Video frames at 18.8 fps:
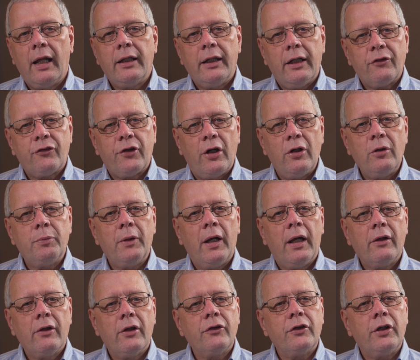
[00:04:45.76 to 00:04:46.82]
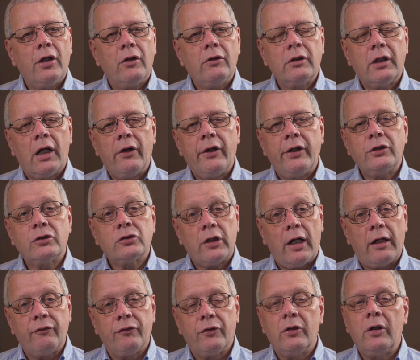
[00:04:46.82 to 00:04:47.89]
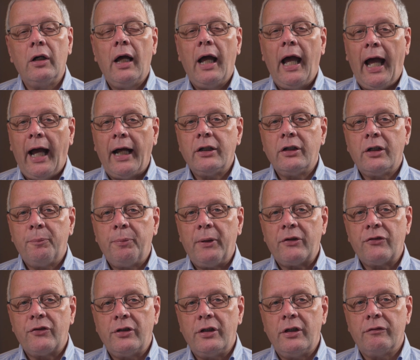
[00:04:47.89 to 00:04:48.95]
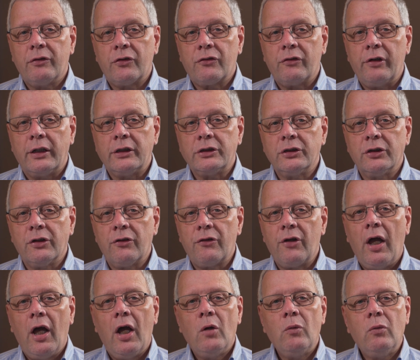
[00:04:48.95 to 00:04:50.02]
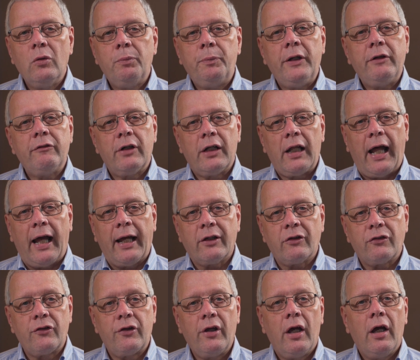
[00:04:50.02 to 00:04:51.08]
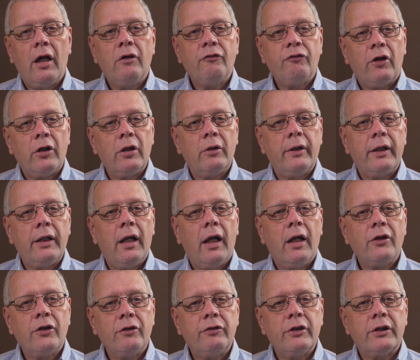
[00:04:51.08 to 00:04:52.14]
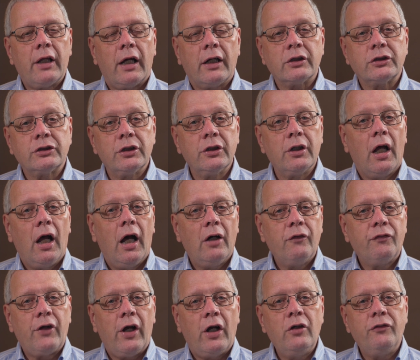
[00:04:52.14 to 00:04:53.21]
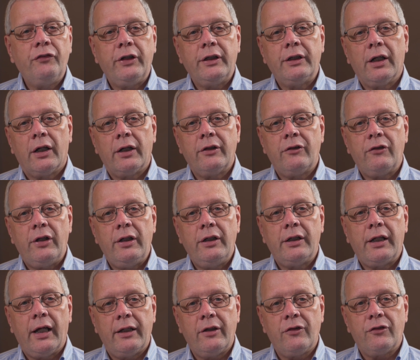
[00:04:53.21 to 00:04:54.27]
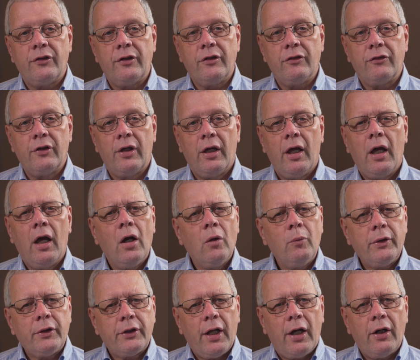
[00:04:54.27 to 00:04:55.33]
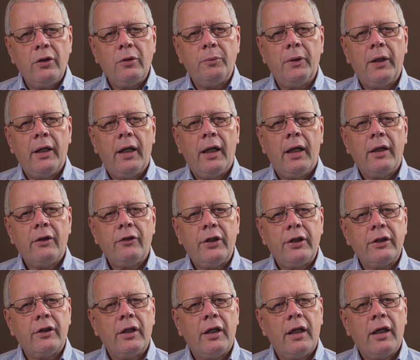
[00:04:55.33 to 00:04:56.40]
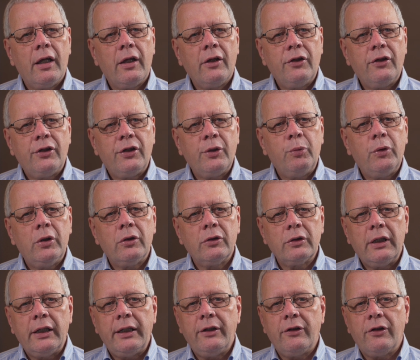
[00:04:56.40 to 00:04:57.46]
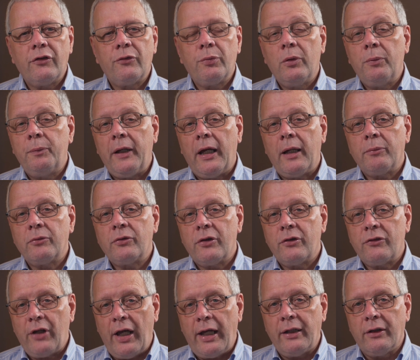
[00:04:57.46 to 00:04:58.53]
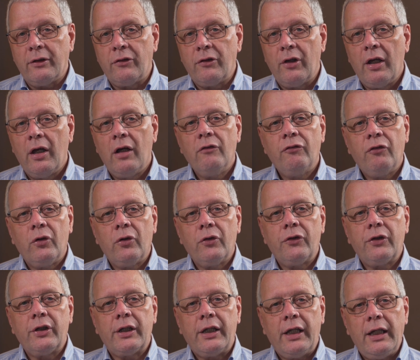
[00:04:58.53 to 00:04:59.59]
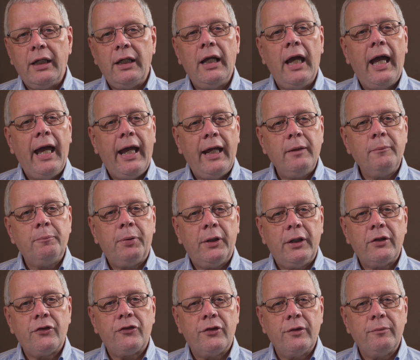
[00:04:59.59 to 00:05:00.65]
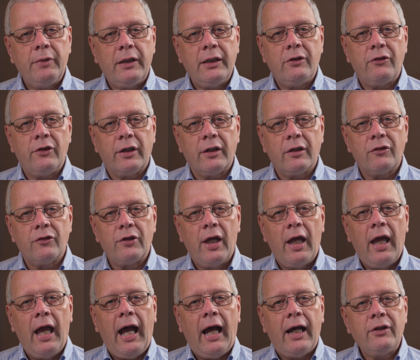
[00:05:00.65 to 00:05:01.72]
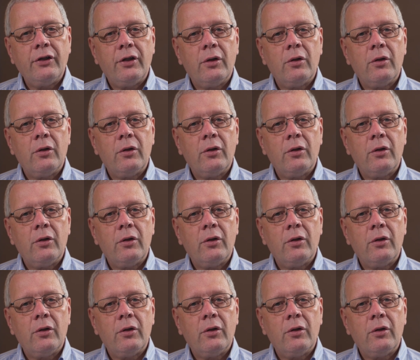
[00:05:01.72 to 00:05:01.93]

Let's hope that the ongoing travel and capacity restrictions will be relaxed following the reduction of COVID-19 cases, with the hope that the world leaders will be able to attend for the key in-person meetings and